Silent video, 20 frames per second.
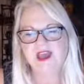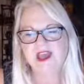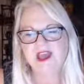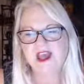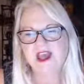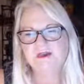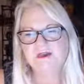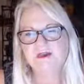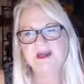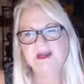
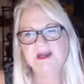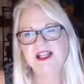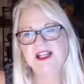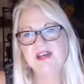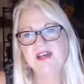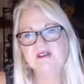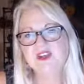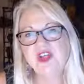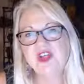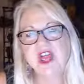But I
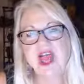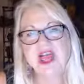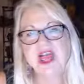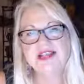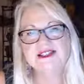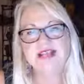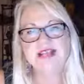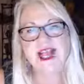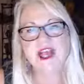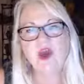love you
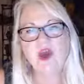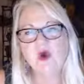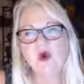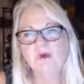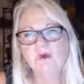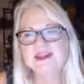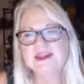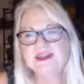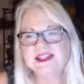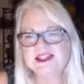guys. I hope
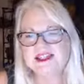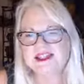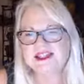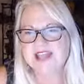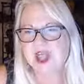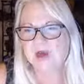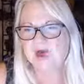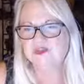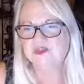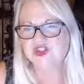that this
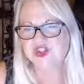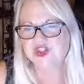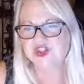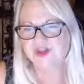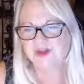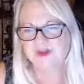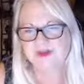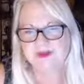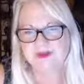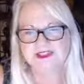helped
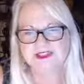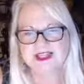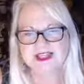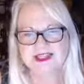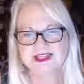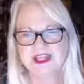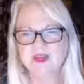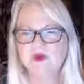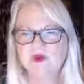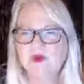you, because I
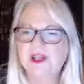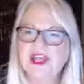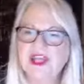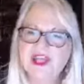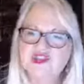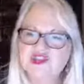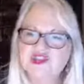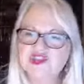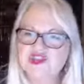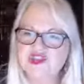think
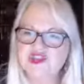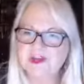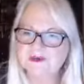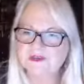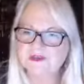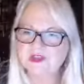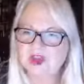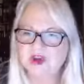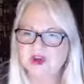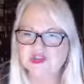
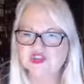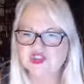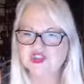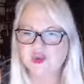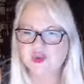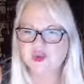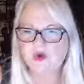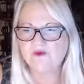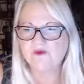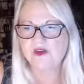relationships are
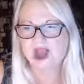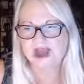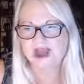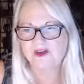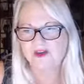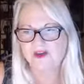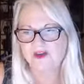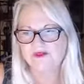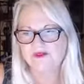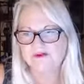so
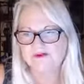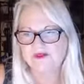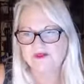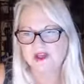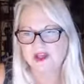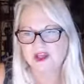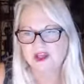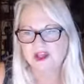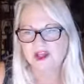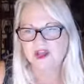vital.
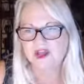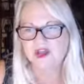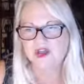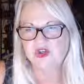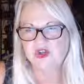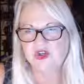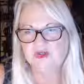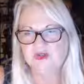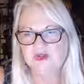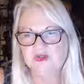You
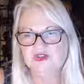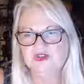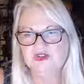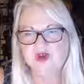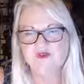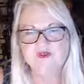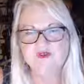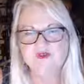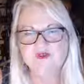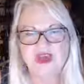know, they're so
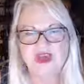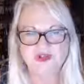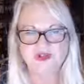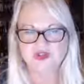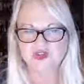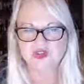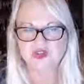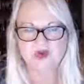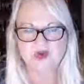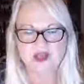vital
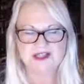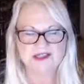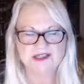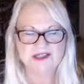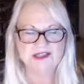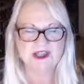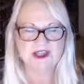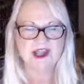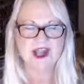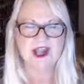to
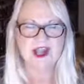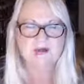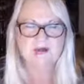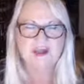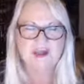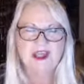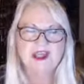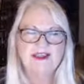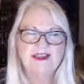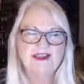us,
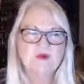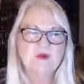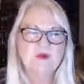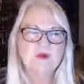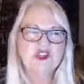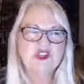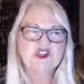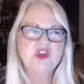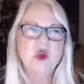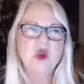because
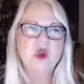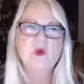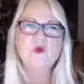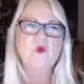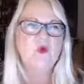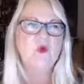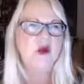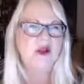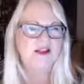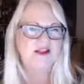we don't
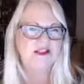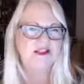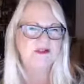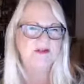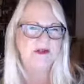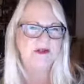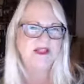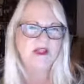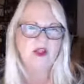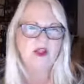want to
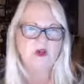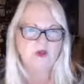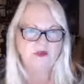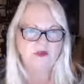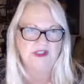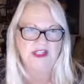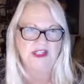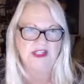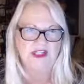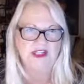be
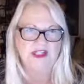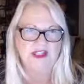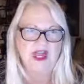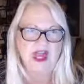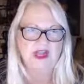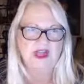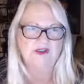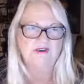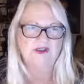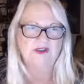lonely in
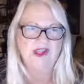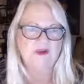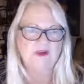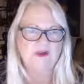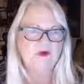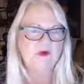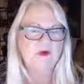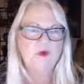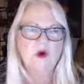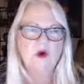life, and
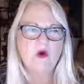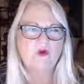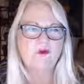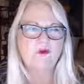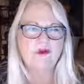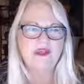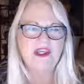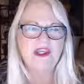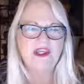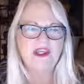we won't
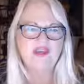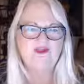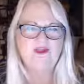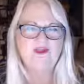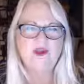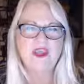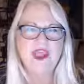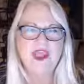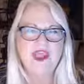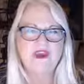be if
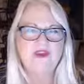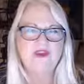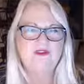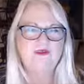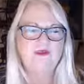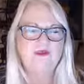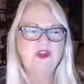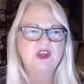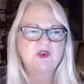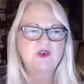we ha if
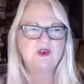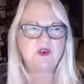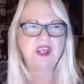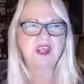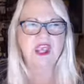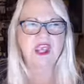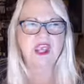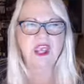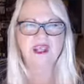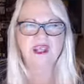we
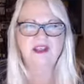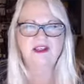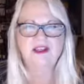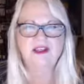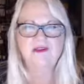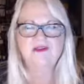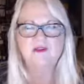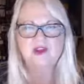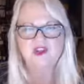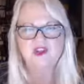create
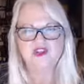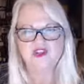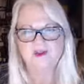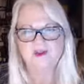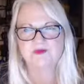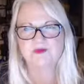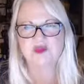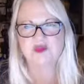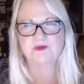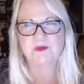
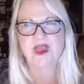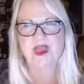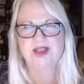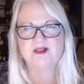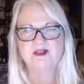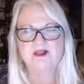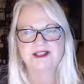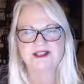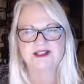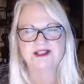friendships
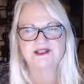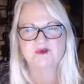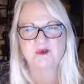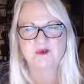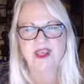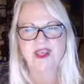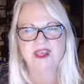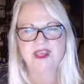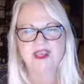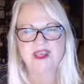around us, right?